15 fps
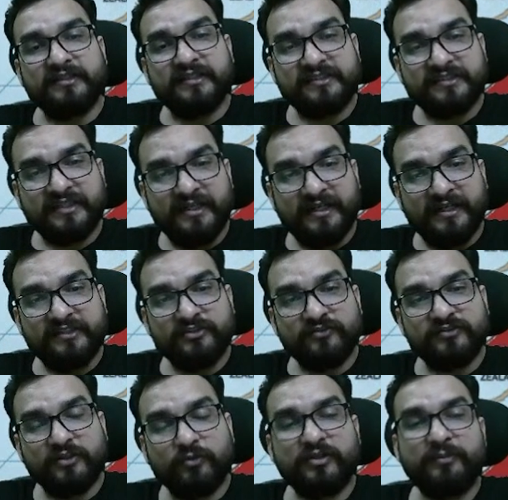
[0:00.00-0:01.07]
This countries of
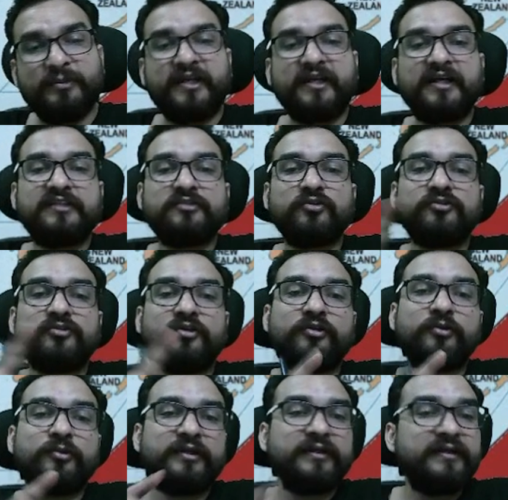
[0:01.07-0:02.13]
South America is also
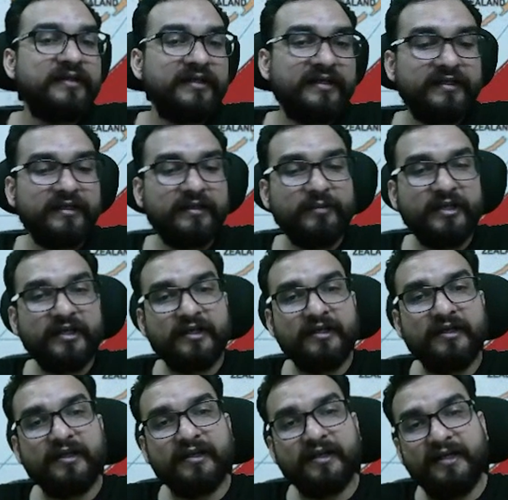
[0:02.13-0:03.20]
included in Latin America,
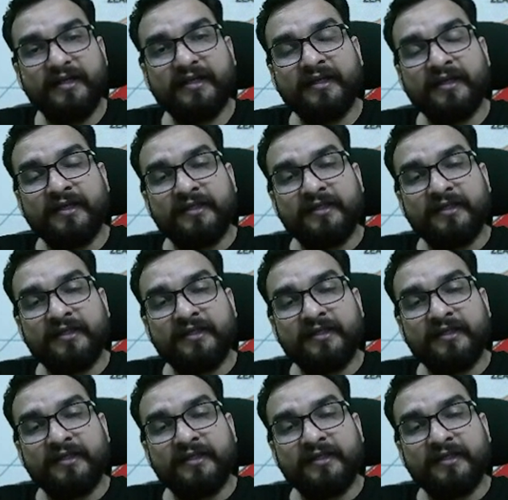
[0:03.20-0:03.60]
right?